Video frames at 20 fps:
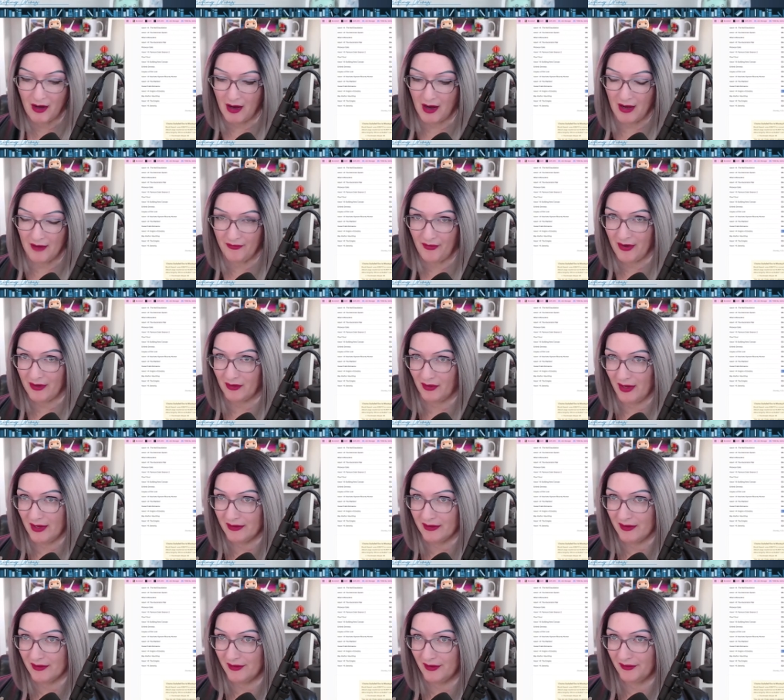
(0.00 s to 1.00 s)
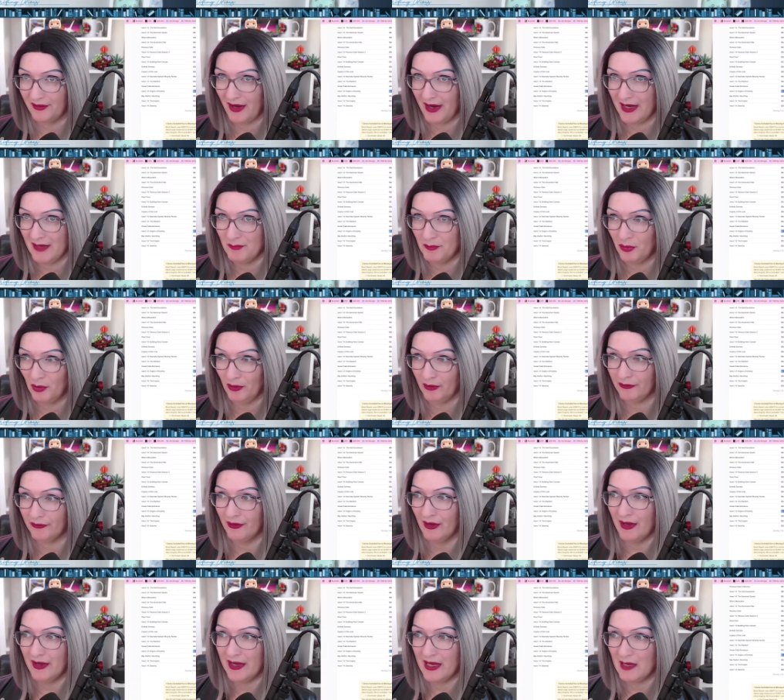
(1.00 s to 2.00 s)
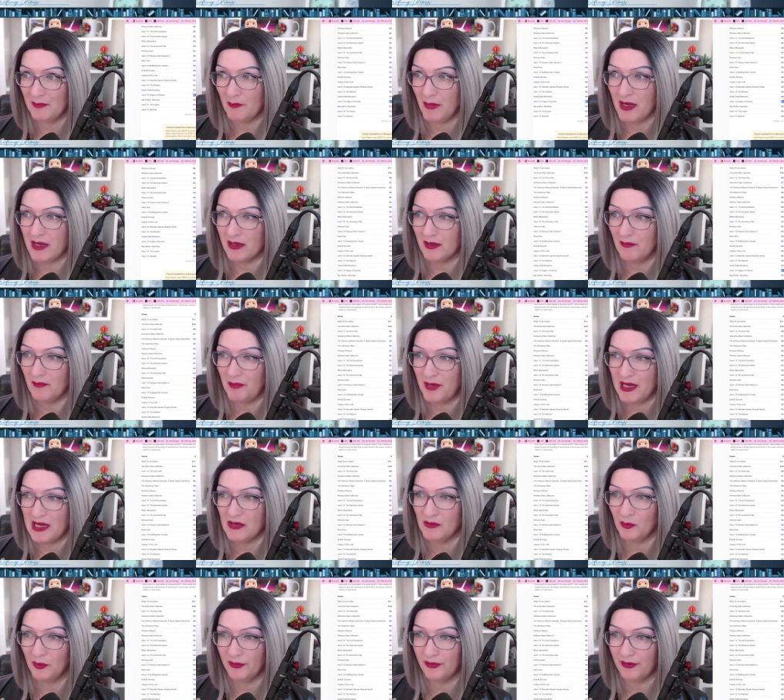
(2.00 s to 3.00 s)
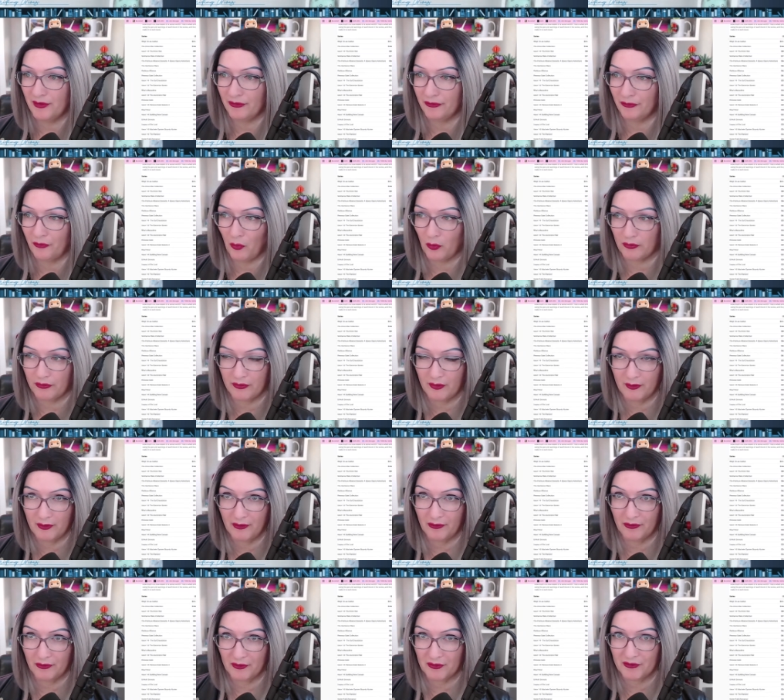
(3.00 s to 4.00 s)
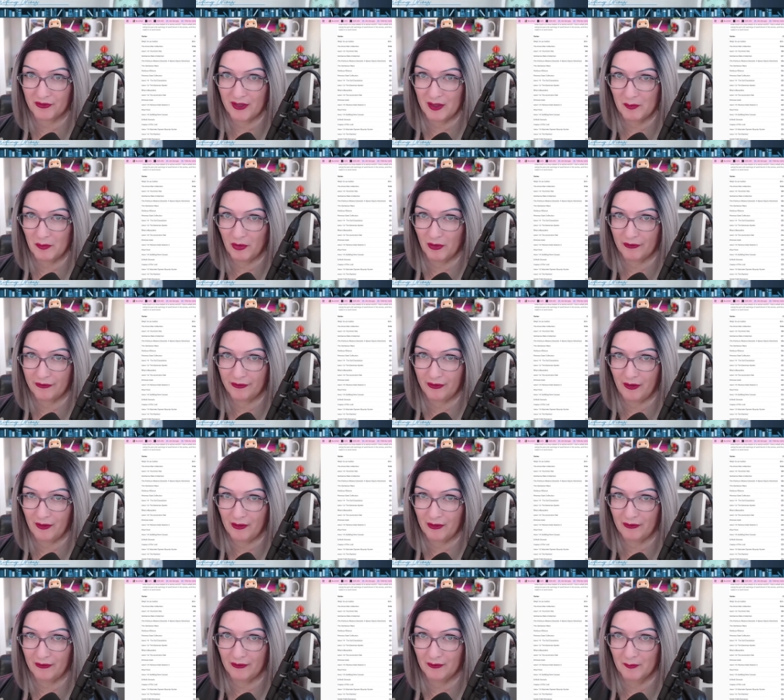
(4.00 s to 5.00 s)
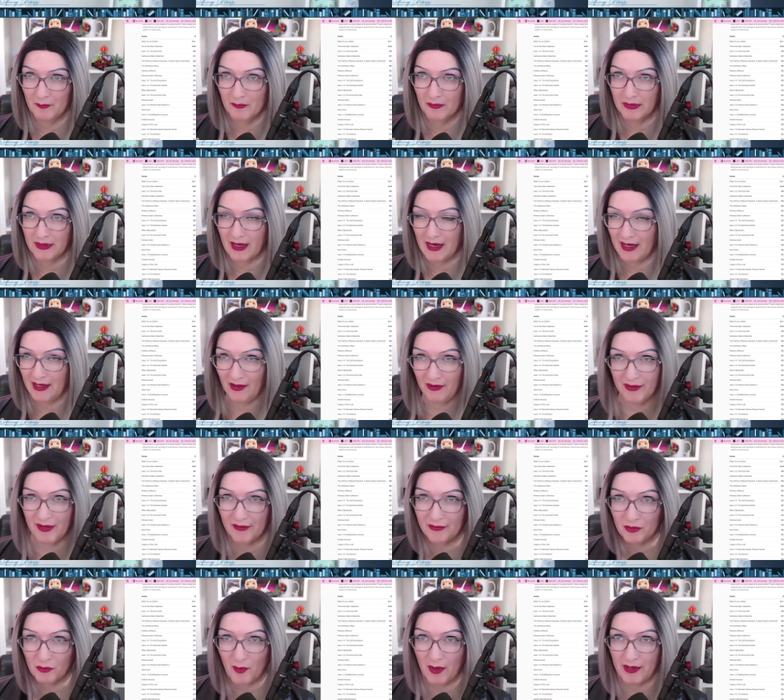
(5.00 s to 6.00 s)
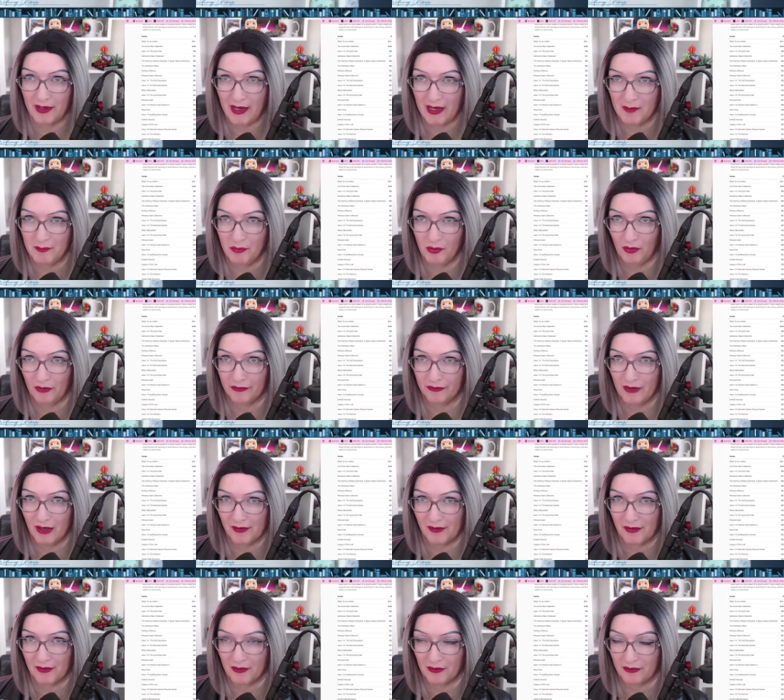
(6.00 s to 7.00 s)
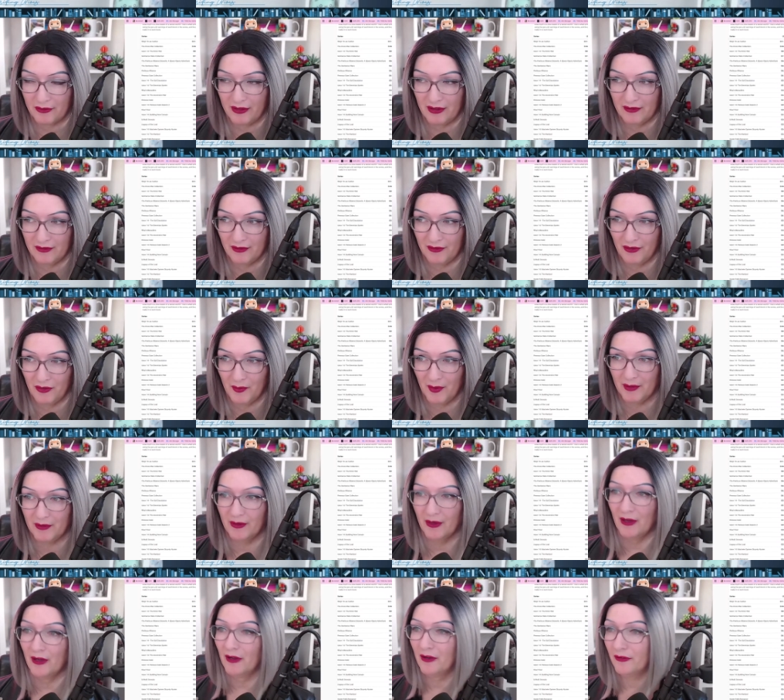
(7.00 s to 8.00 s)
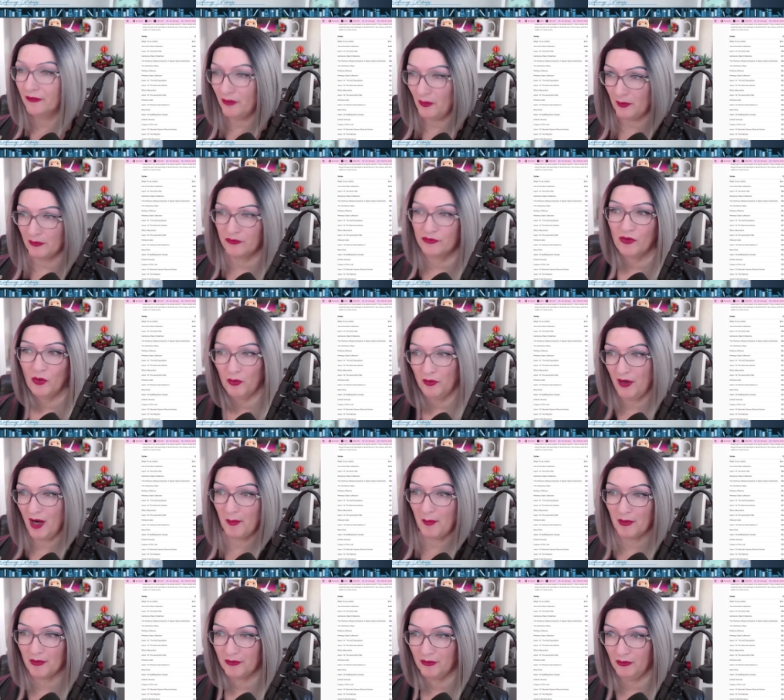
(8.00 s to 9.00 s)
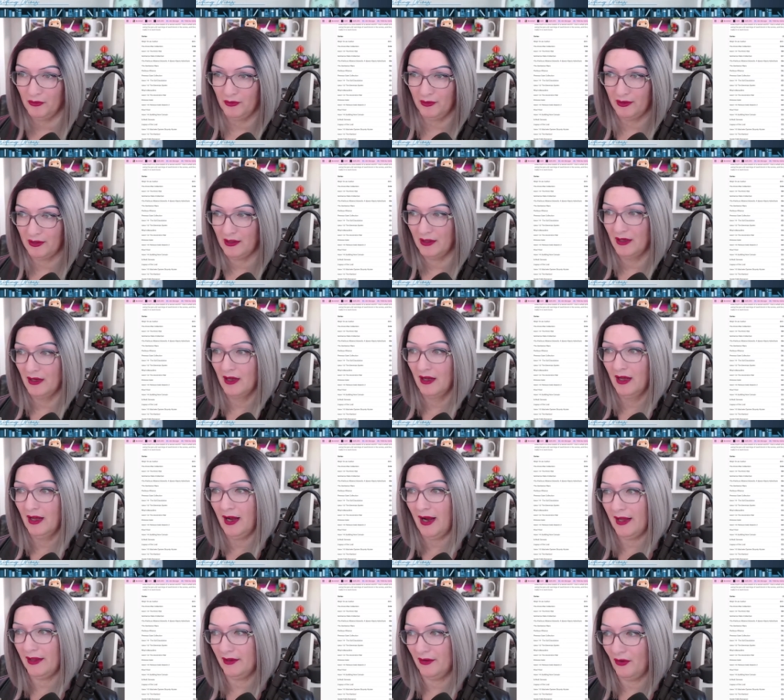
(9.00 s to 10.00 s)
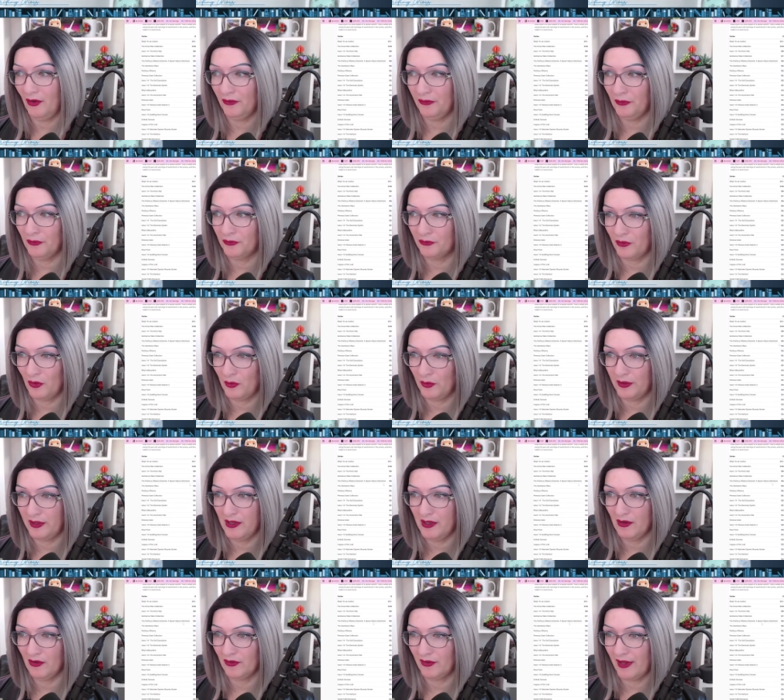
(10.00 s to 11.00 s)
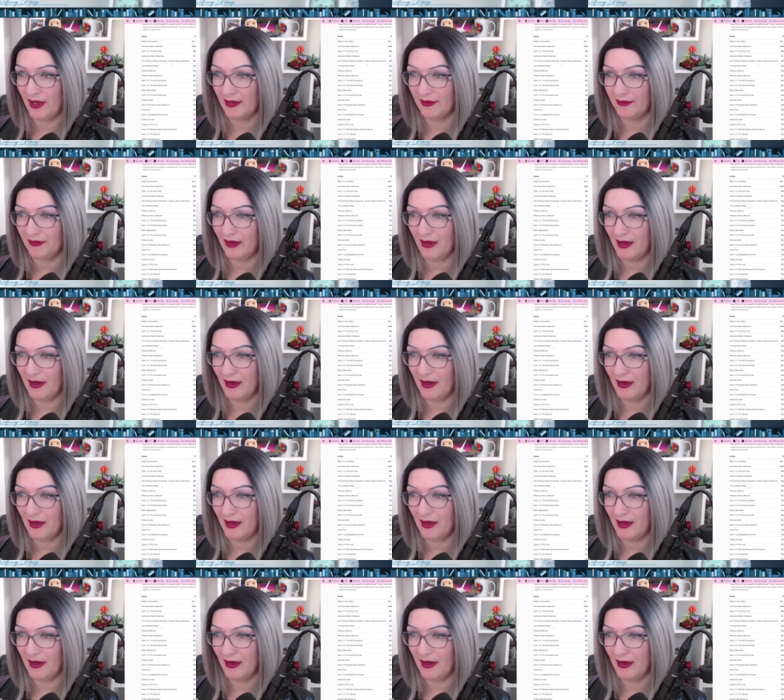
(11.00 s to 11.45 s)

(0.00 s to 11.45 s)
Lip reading: if I lengthened it to 8 books, it might compete with this 13 book series. I only have to write 8 books, not 13 to do it. So it showed an opportunity. And it also showed here that